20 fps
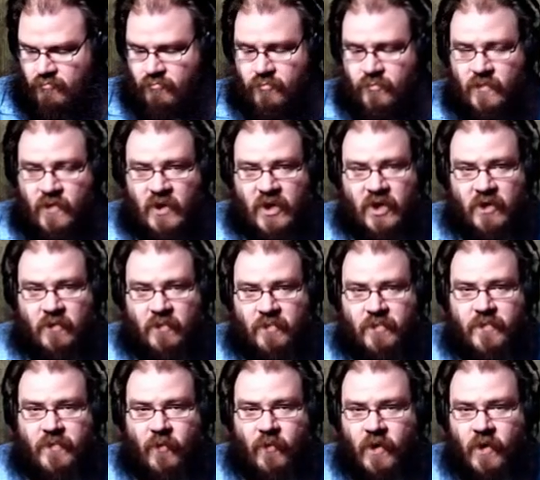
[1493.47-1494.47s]
you know,
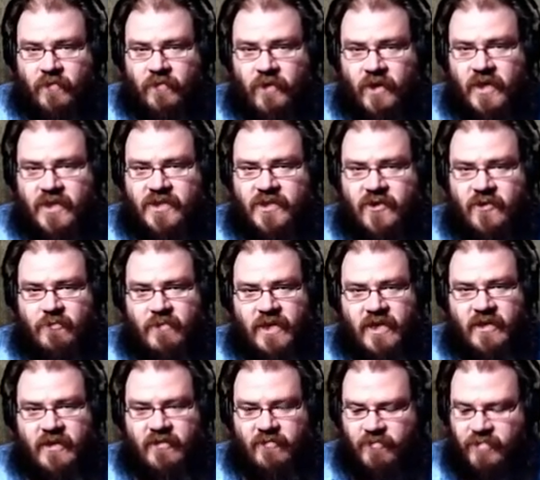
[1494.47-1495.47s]
roughly a
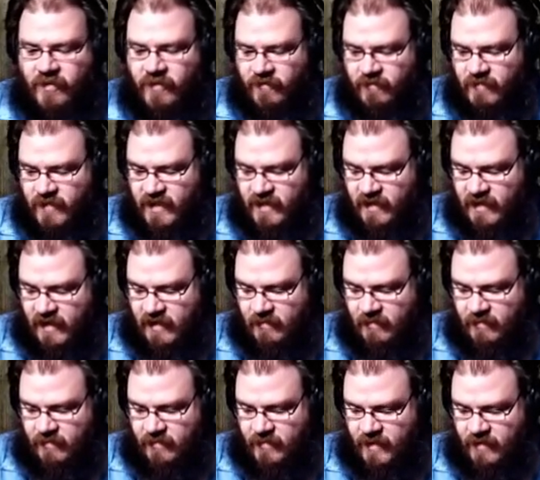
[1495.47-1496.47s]
2-minute improvement.
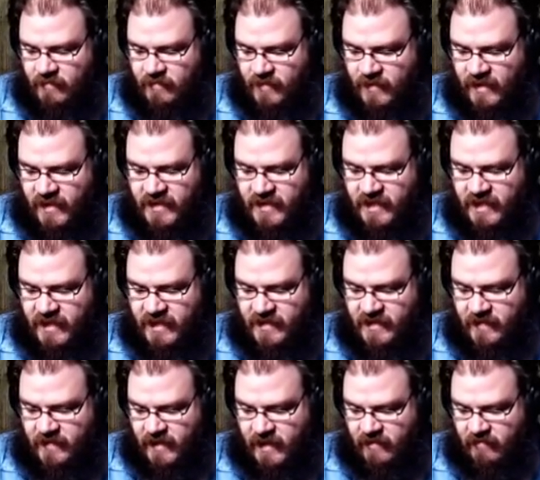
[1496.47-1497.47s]
I'm pretty
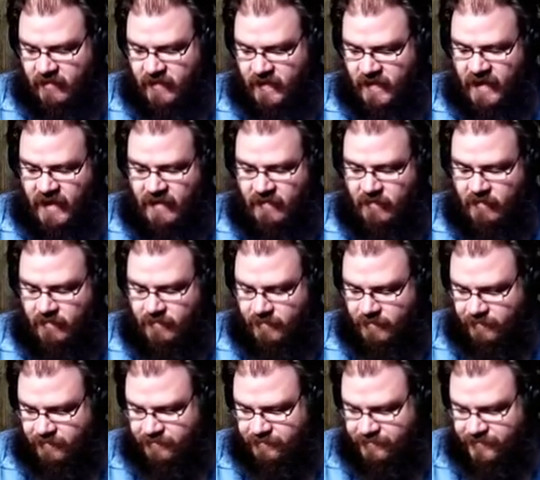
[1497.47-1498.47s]
satisfied with that.
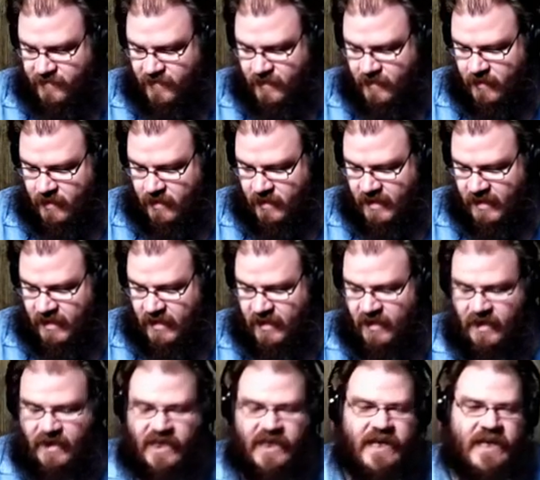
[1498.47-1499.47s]

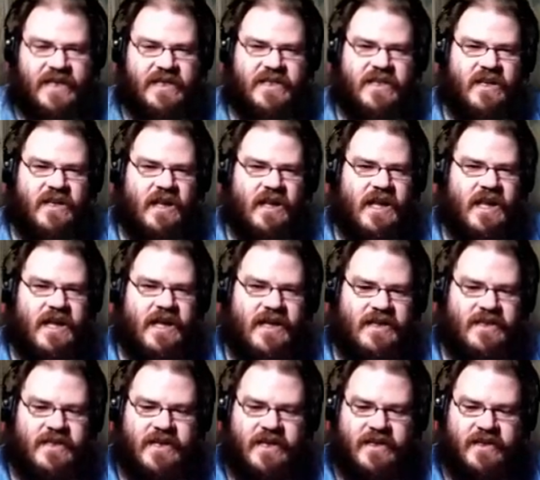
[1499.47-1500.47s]
Had a lot of
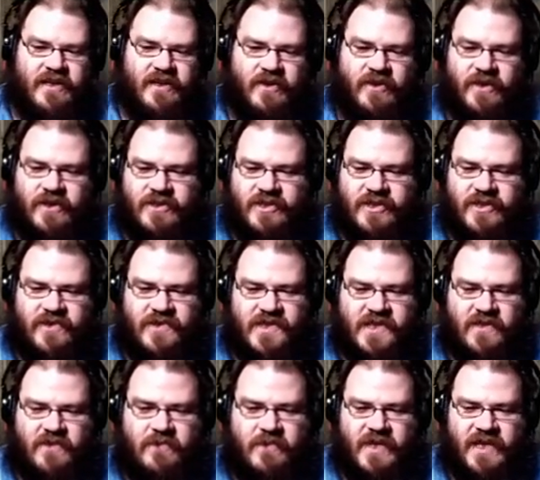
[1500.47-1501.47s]
technical issues.
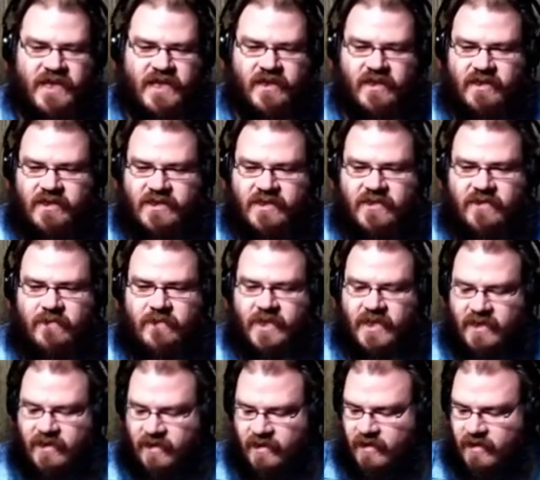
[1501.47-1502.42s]
Oh man, so many